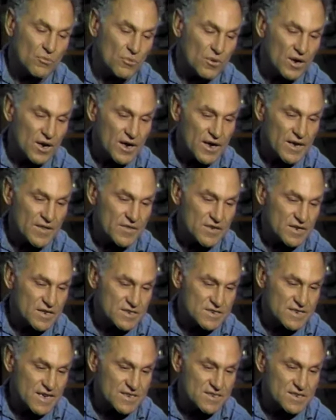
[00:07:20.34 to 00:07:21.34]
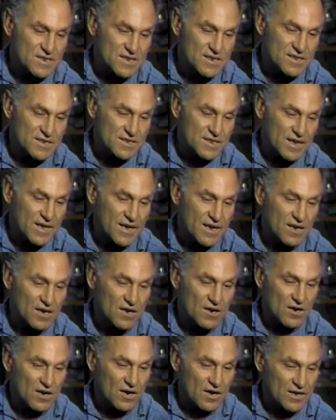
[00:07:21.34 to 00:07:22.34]
why the necessity to attack,
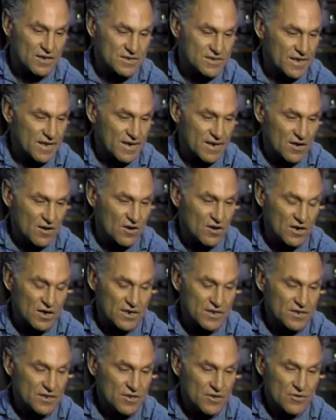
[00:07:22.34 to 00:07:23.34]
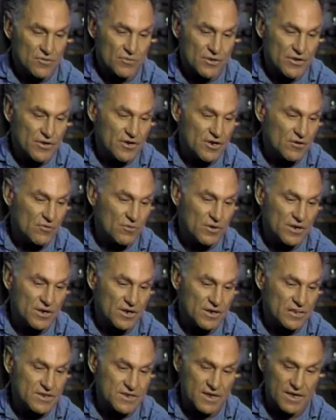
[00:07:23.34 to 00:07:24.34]
attack art when no one
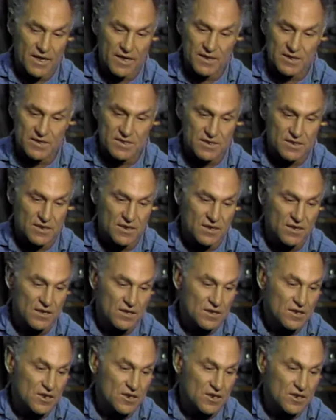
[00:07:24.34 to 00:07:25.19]
attacks uh,